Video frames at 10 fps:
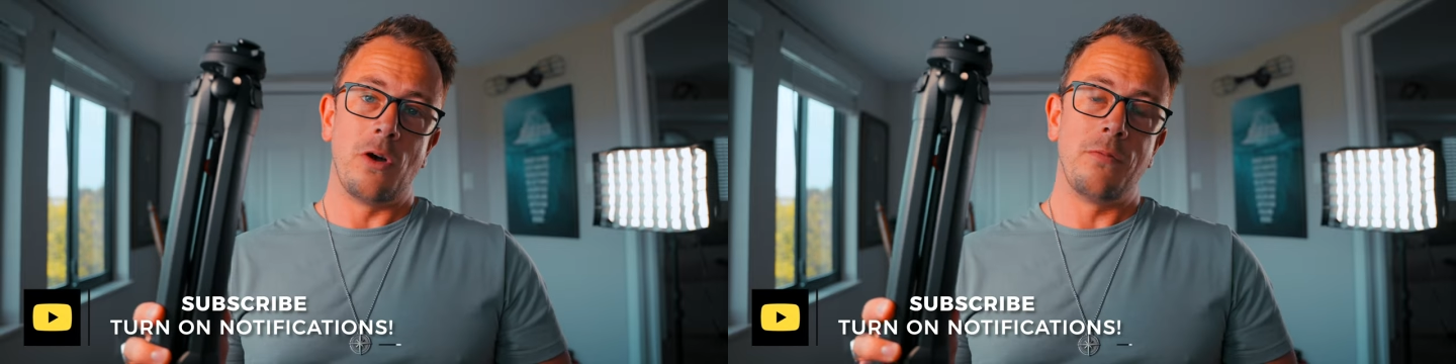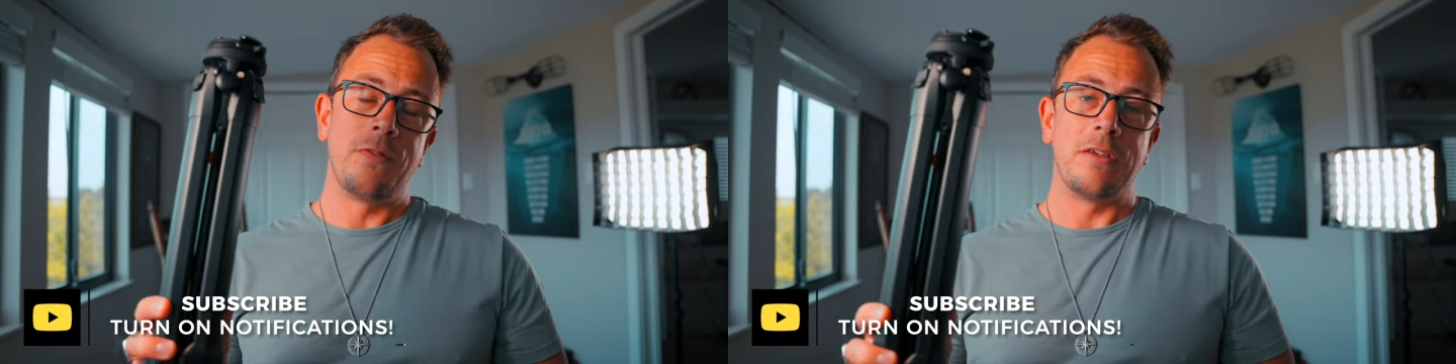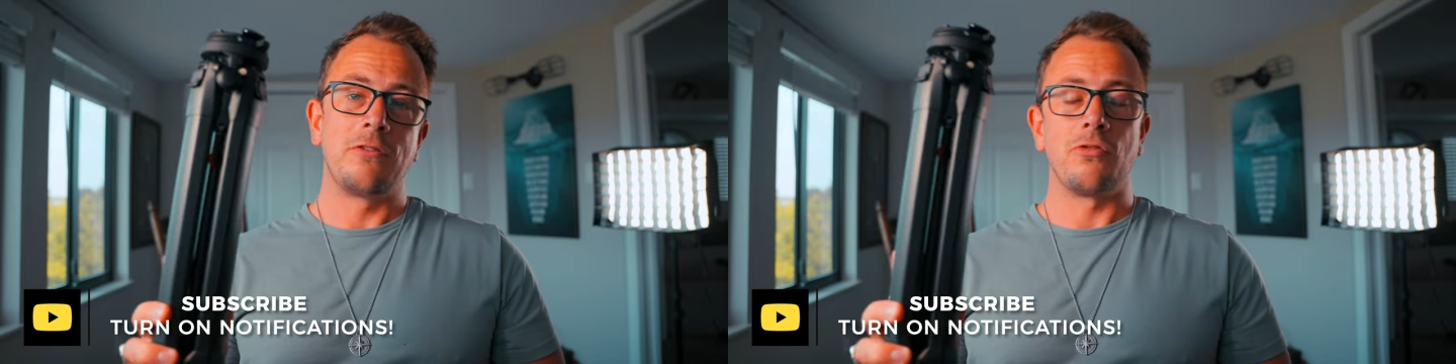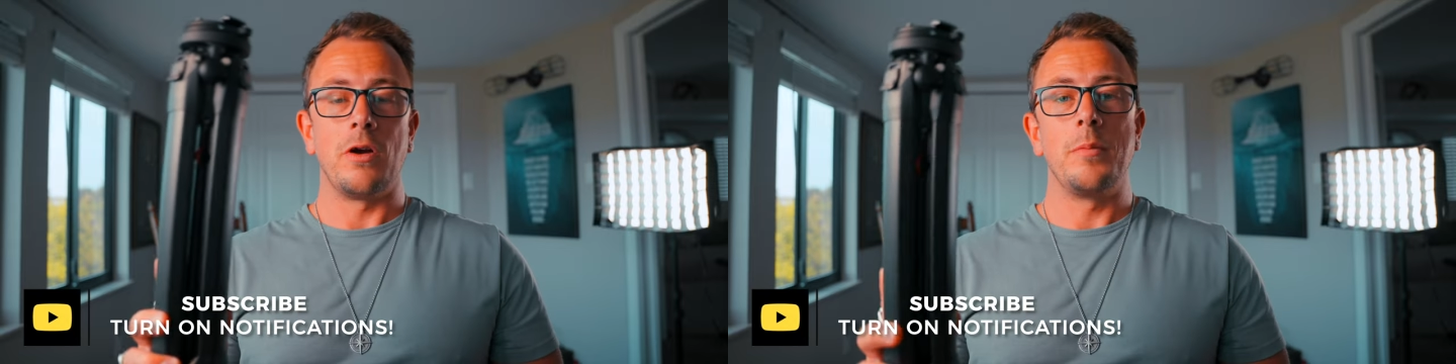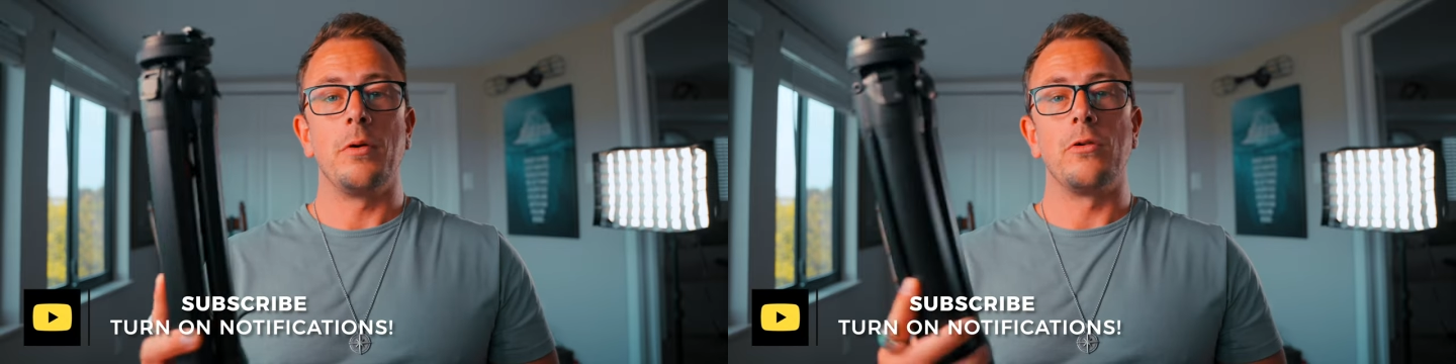of this
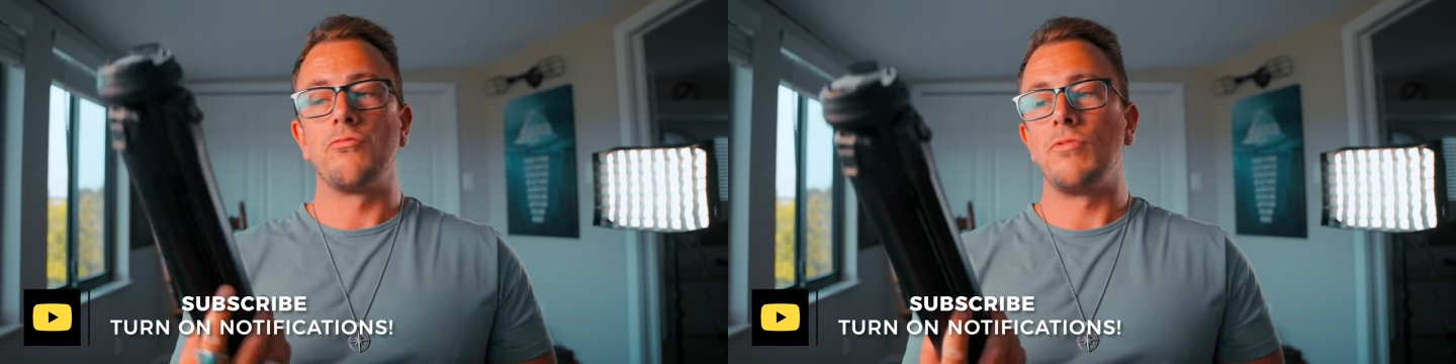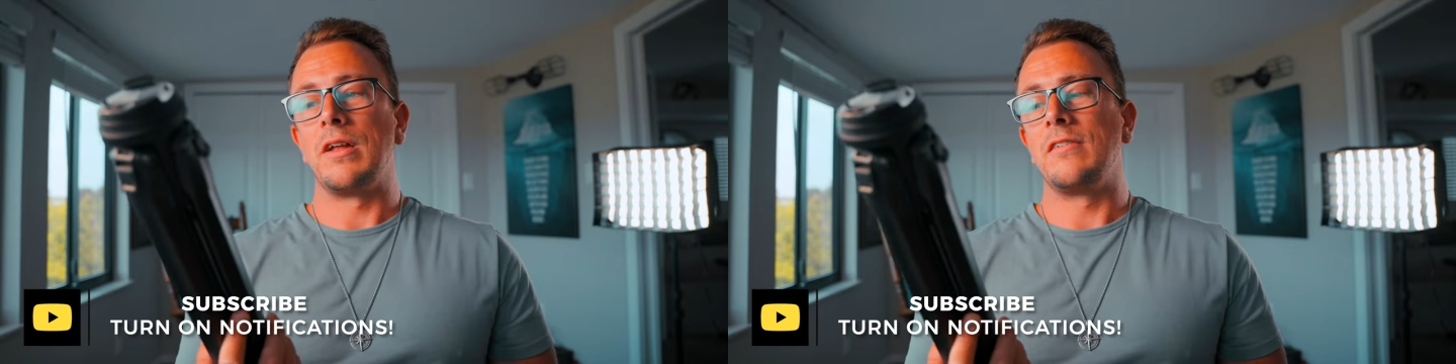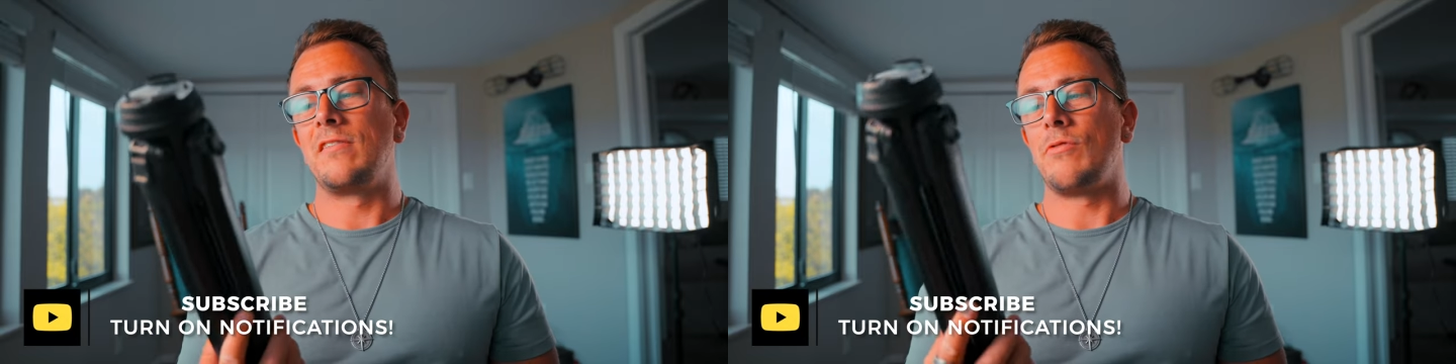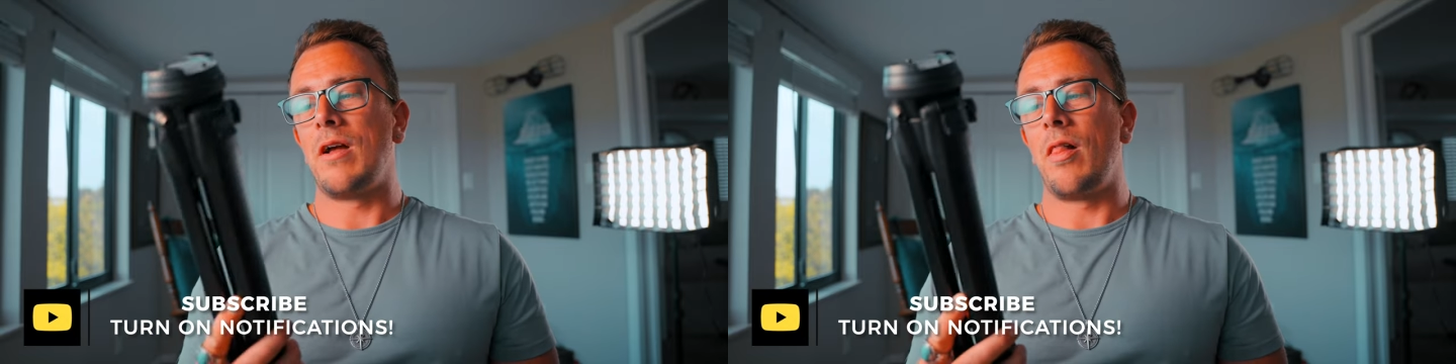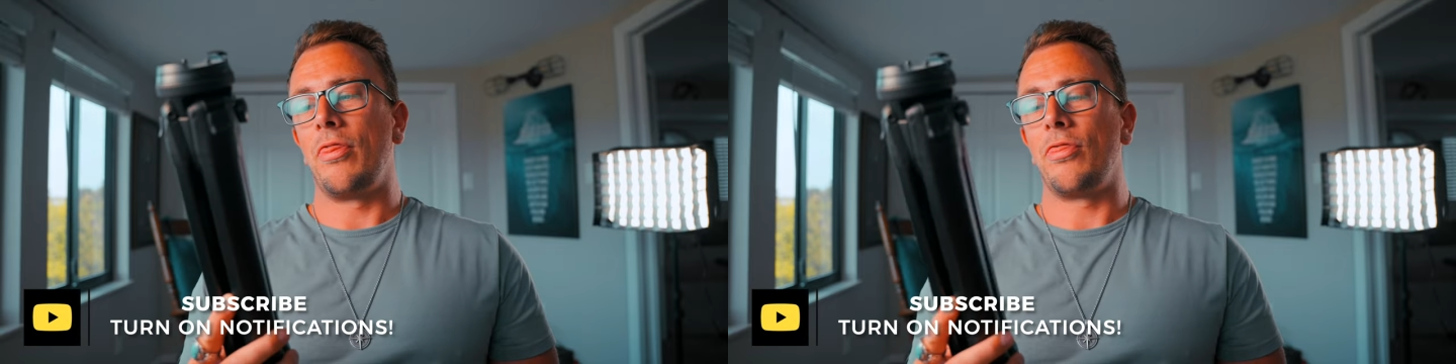tripod runs
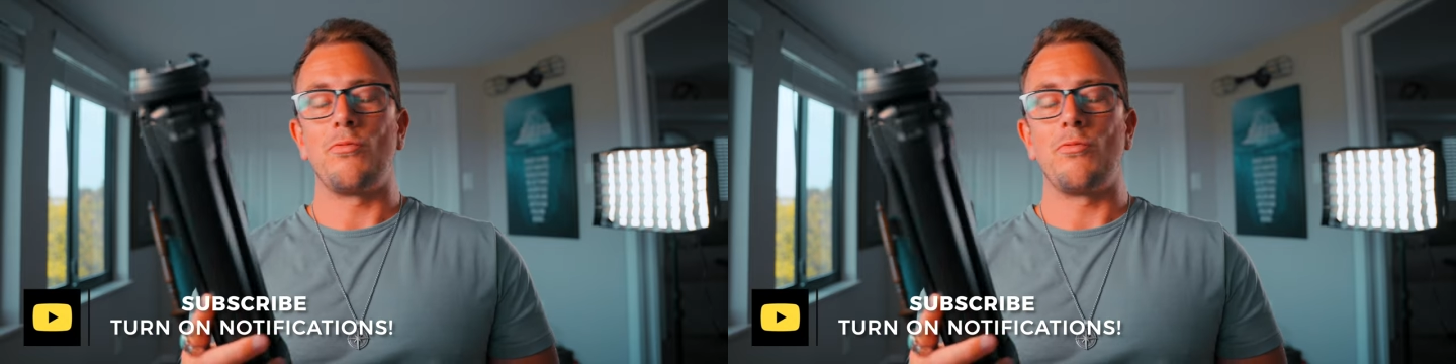around